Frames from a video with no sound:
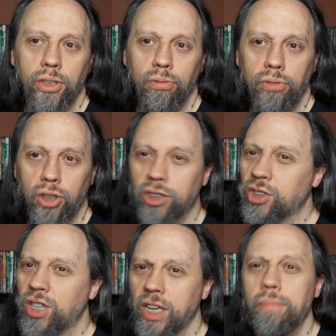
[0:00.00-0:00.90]
to
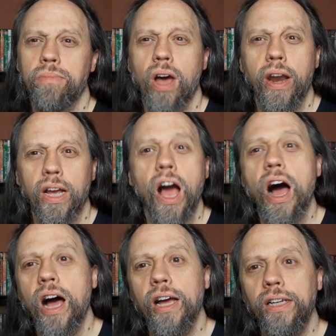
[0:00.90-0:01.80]
just the hypnotic
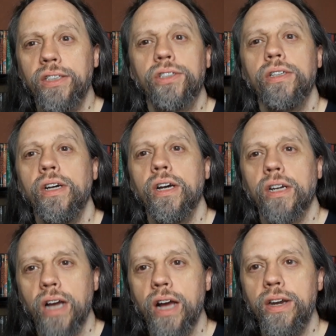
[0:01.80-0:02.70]
eyes
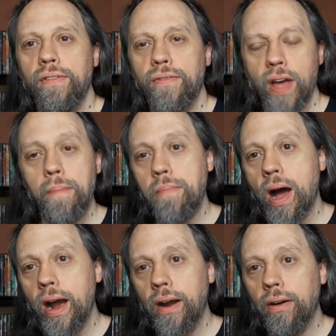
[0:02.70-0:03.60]
kind of
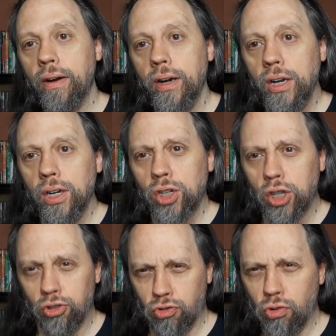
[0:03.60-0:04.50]
vampire
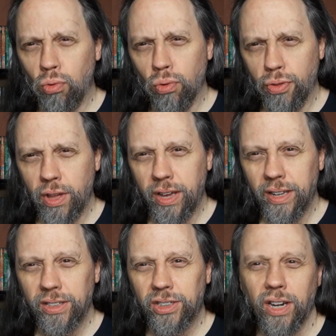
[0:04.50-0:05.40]
control thing
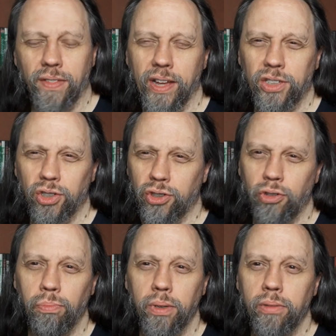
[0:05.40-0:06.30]
instead of that
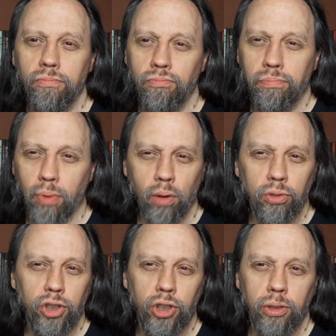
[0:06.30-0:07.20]
stupid
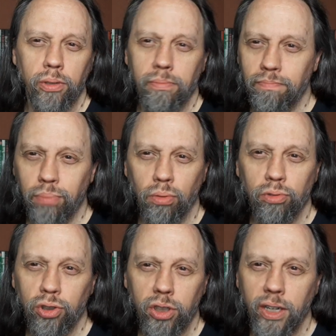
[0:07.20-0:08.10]
brooch
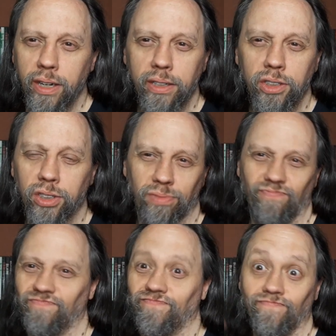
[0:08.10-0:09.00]
bullshit and just
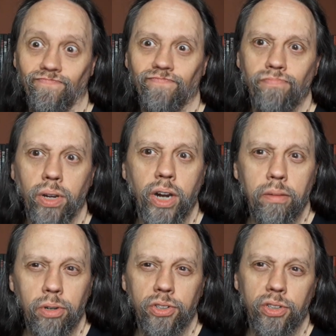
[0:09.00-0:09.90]
being
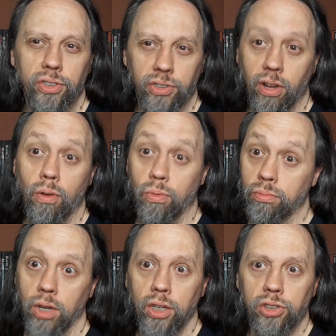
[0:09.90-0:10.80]
able to just oh
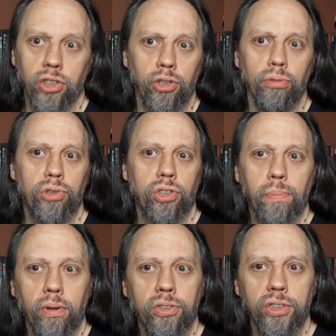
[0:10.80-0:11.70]
seduce the
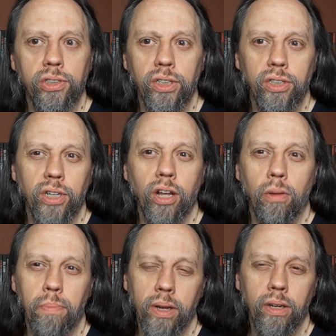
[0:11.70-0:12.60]
person into
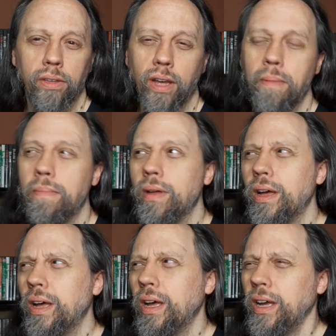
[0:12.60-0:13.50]
helping them
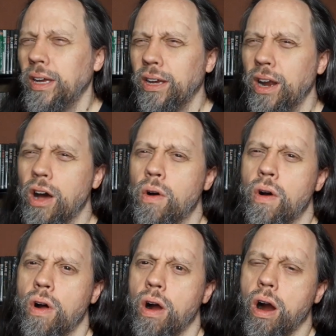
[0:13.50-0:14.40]
you know
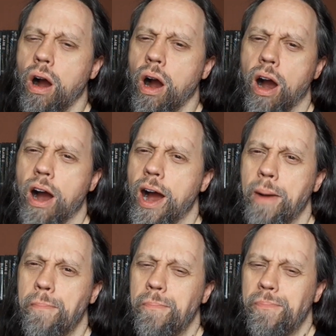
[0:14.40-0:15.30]

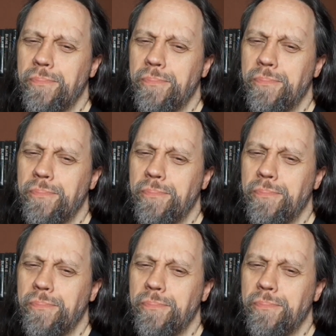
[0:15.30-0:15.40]
um,